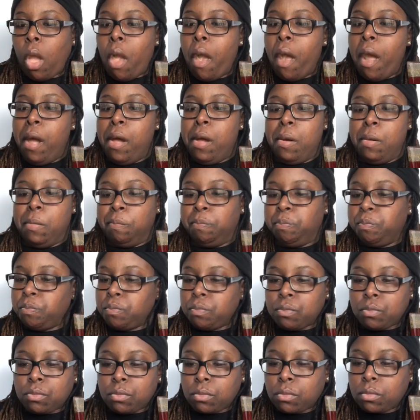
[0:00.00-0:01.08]

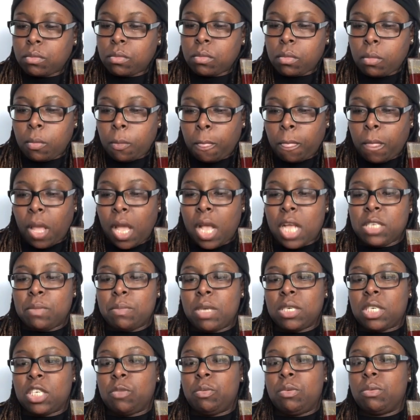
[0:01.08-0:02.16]
As
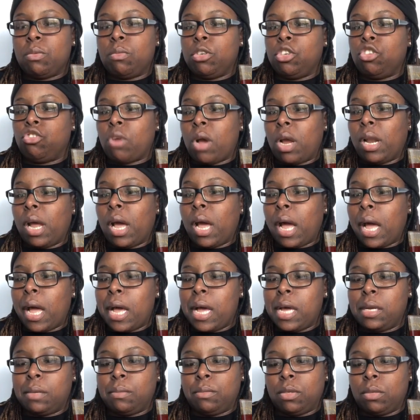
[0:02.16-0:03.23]
much as people be trying to
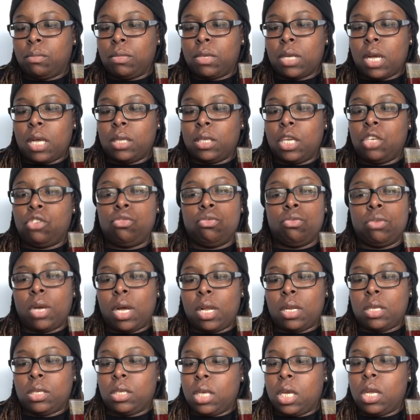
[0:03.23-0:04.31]
hide them sometimes, their true
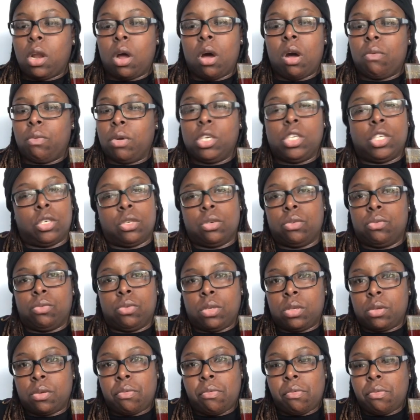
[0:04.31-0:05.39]
colors, it always
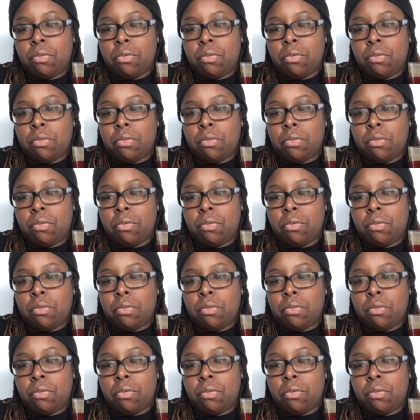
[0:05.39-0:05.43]
shows.